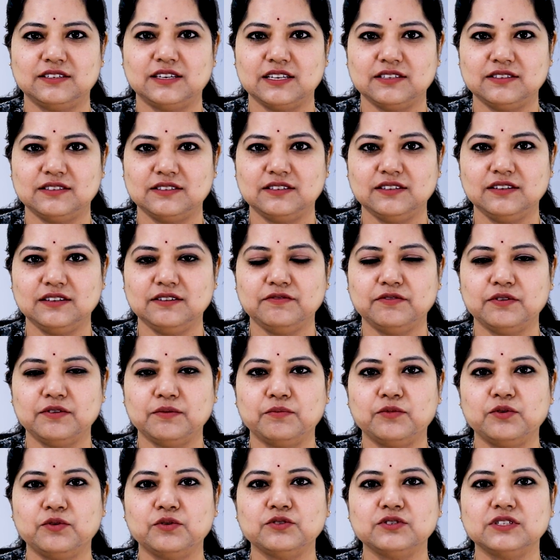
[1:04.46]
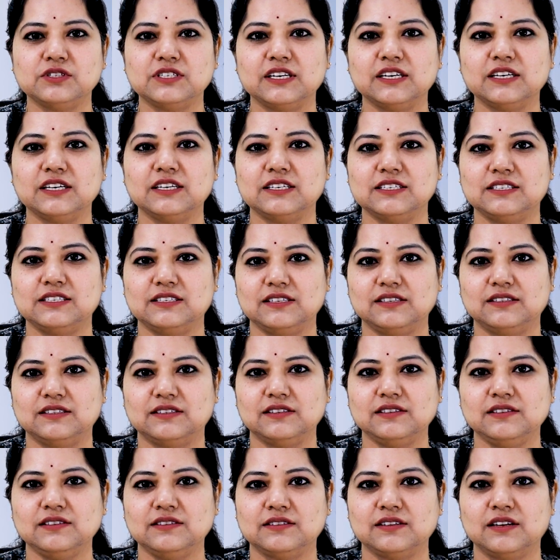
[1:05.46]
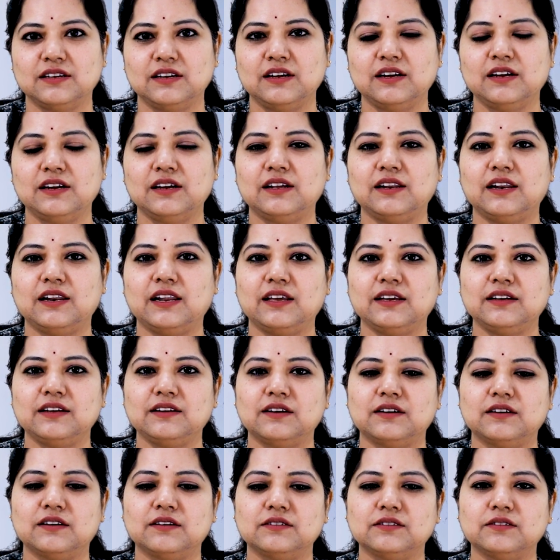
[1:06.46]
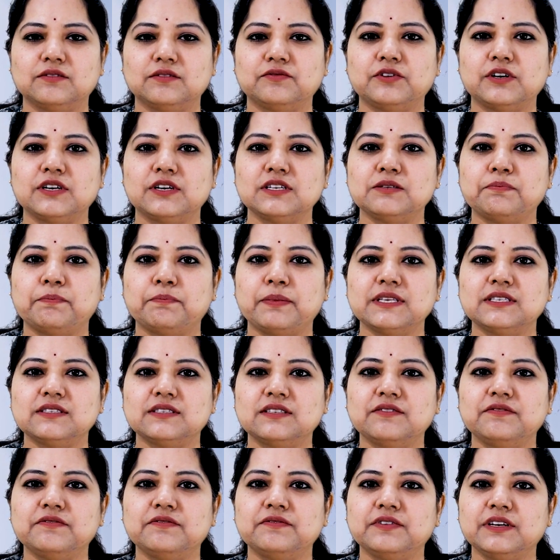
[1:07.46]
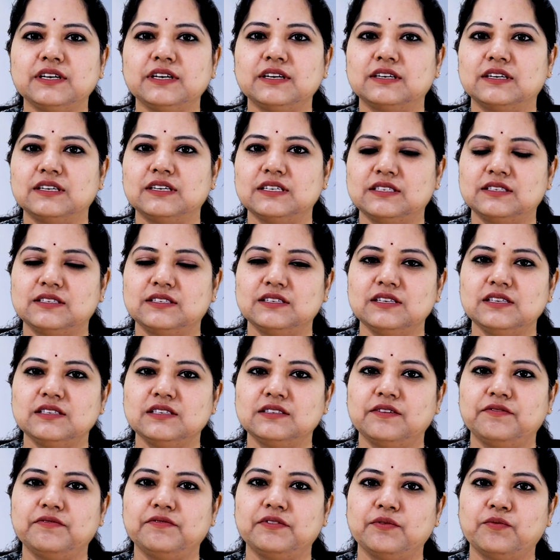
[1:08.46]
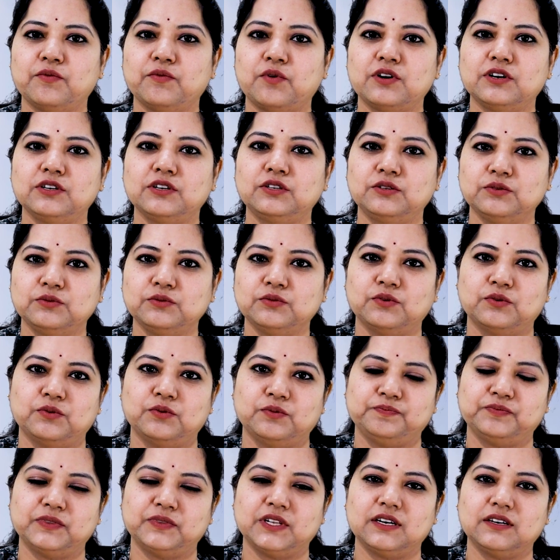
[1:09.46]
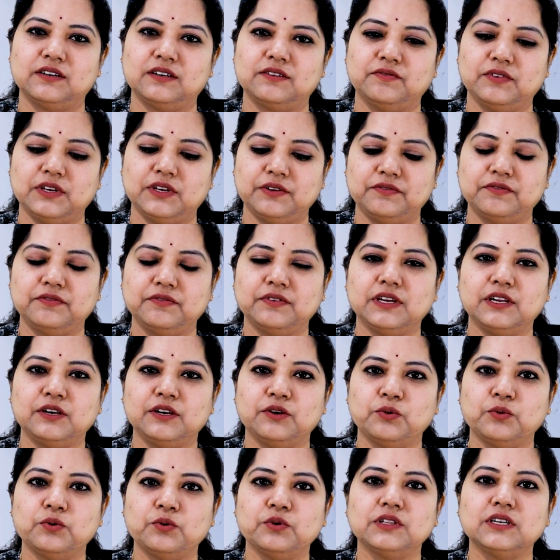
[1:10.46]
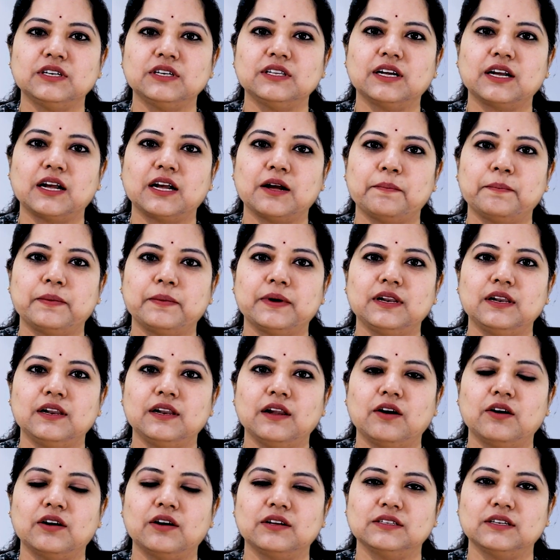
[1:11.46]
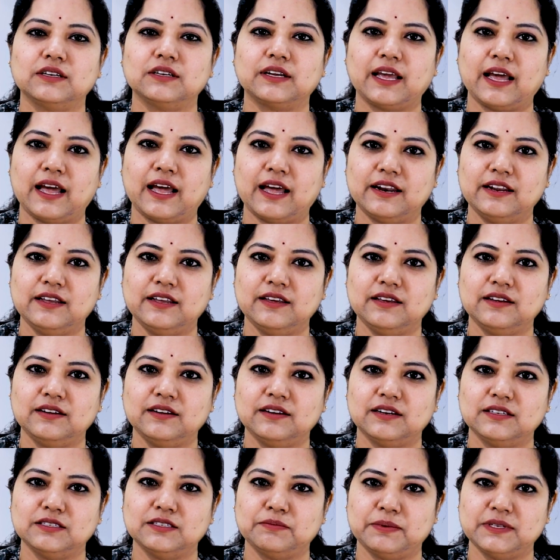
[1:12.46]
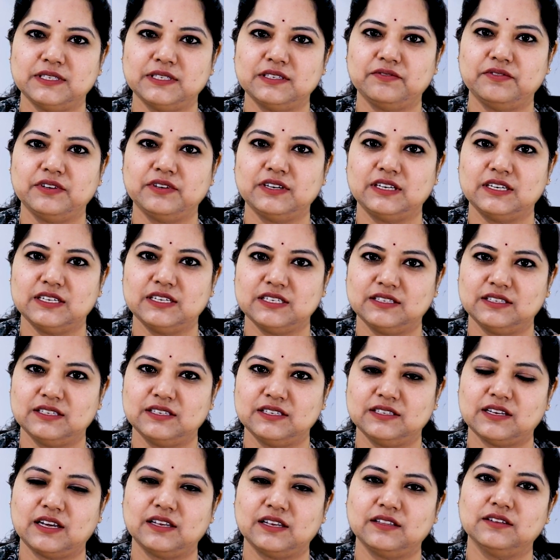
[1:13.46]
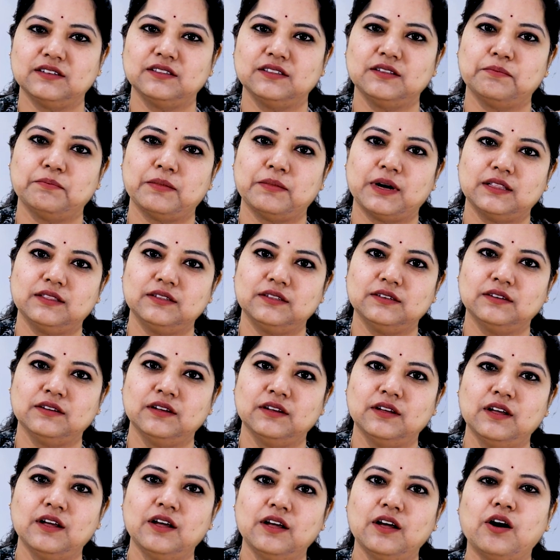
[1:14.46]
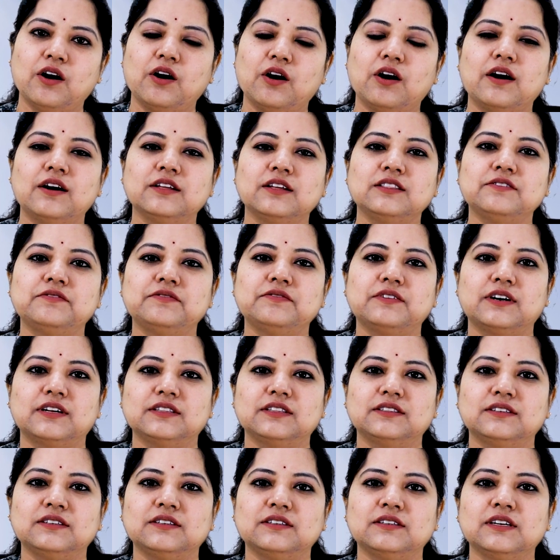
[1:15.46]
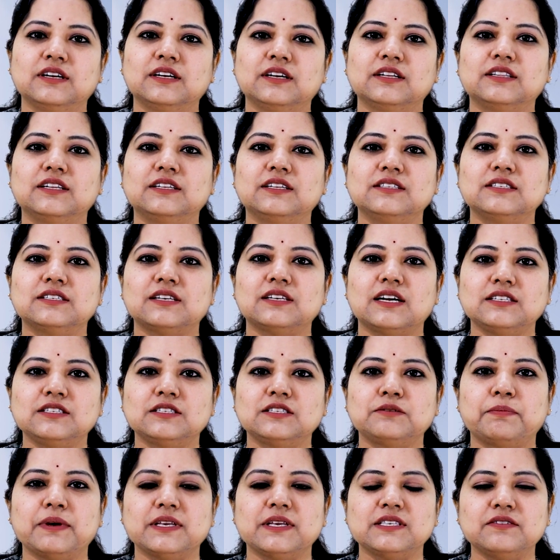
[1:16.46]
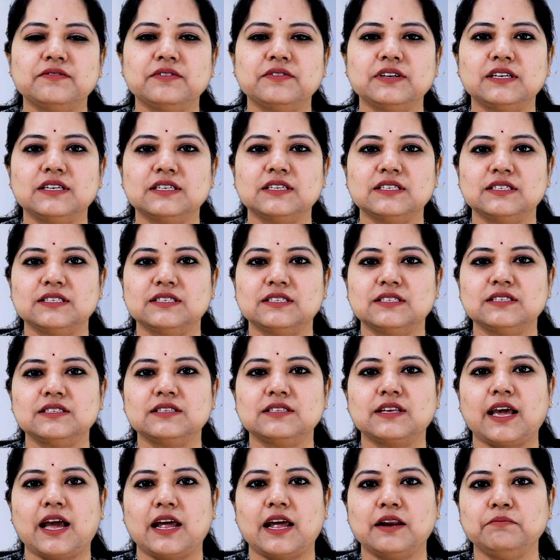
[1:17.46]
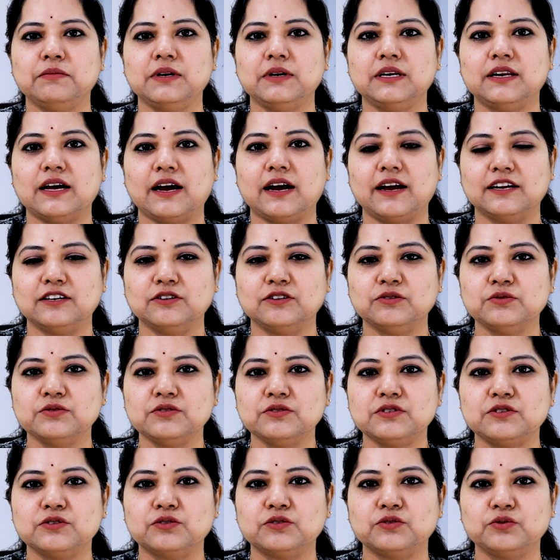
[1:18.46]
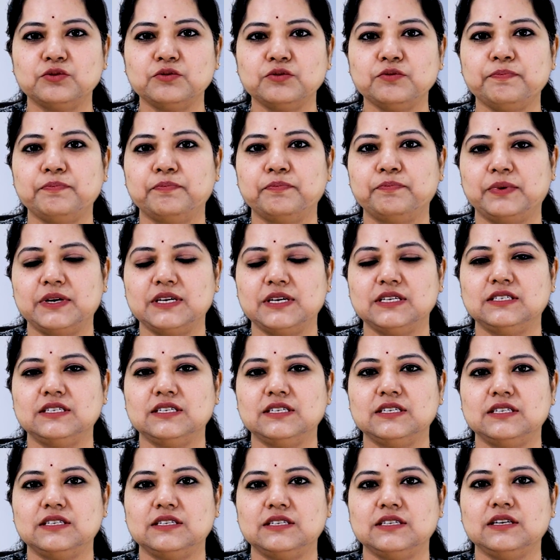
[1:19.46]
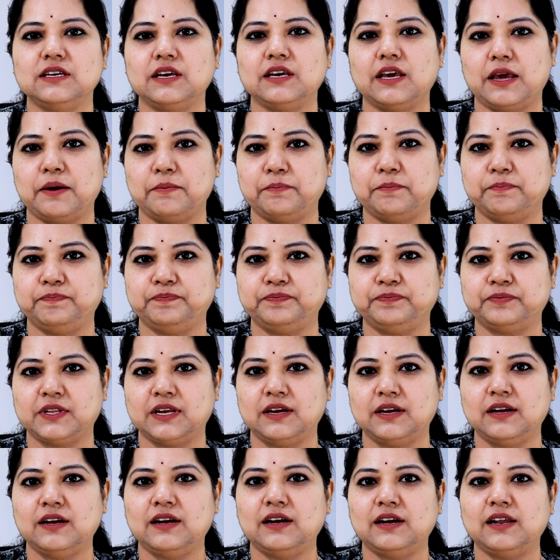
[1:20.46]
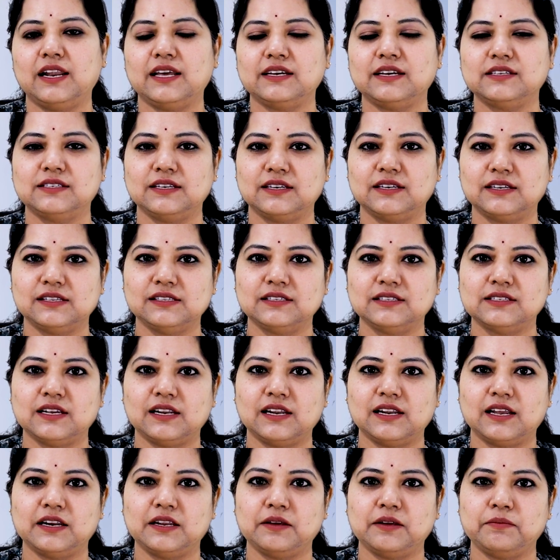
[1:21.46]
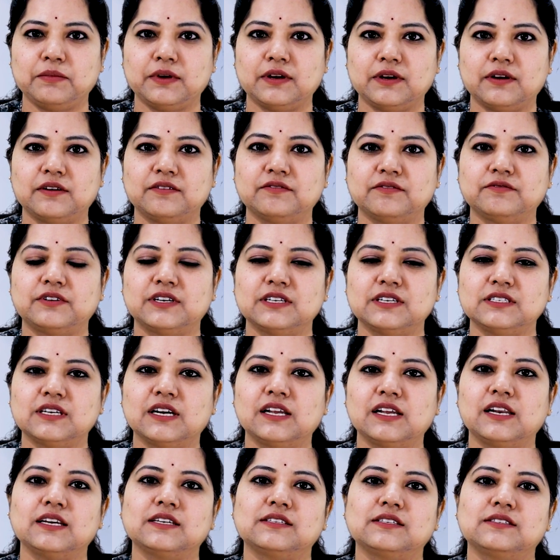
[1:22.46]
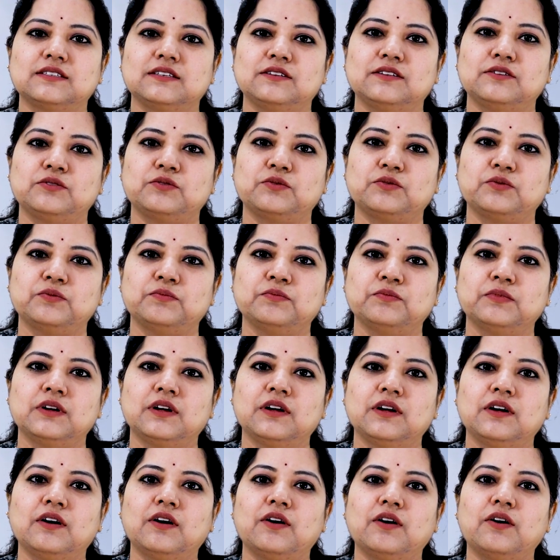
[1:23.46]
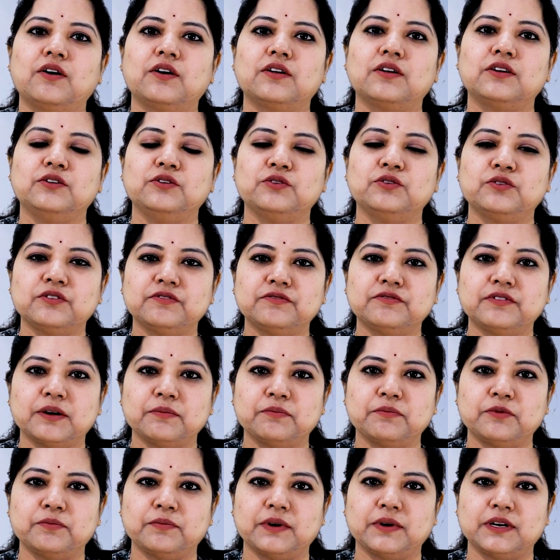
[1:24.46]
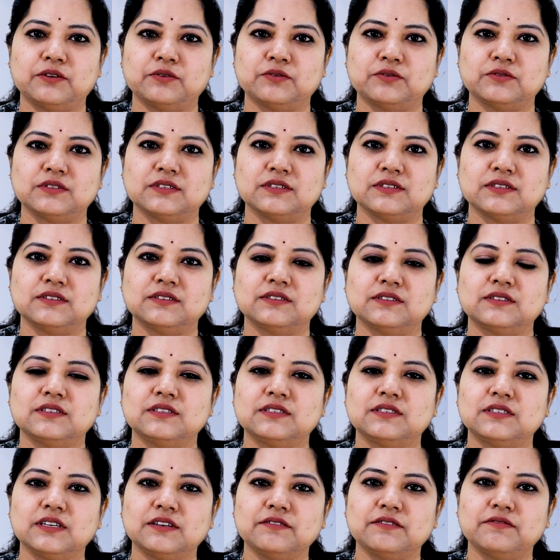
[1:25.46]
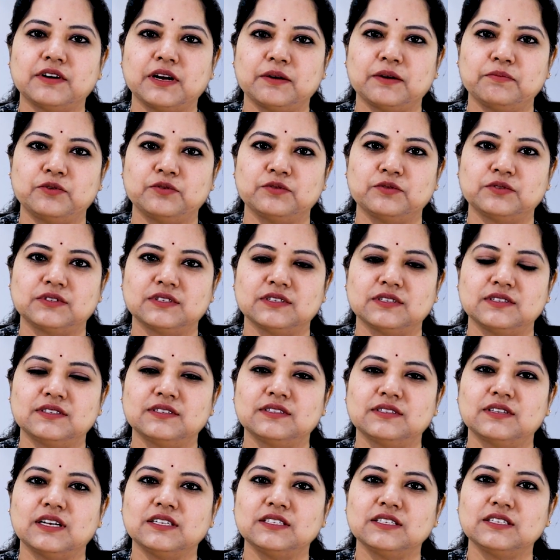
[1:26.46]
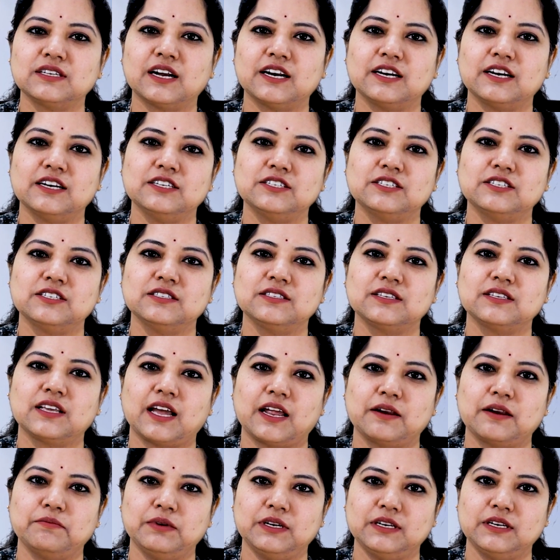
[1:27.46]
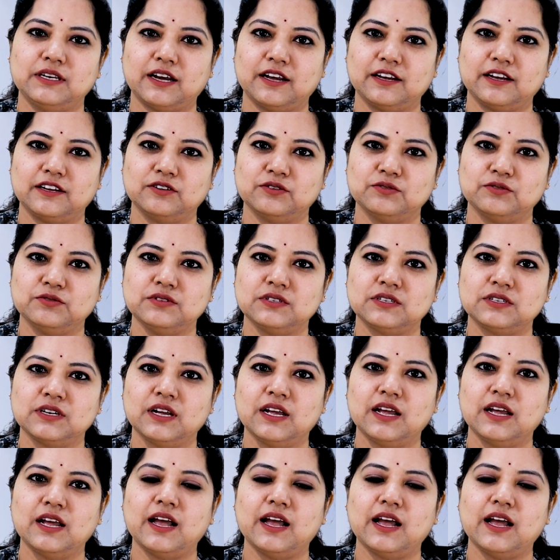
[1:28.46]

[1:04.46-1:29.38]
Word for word: testing for monogenic diseases. Like uh, for a specific disease, if we want to know that, if we know that the couple are carrying a specific disease, either the mother or the father, then such specific diseases can be diagnosed through P G T M, like sickle cell anemia, Fragile X syndrome or neurofibromatosis, cystic fibrosis. Such conditions can be diagnosed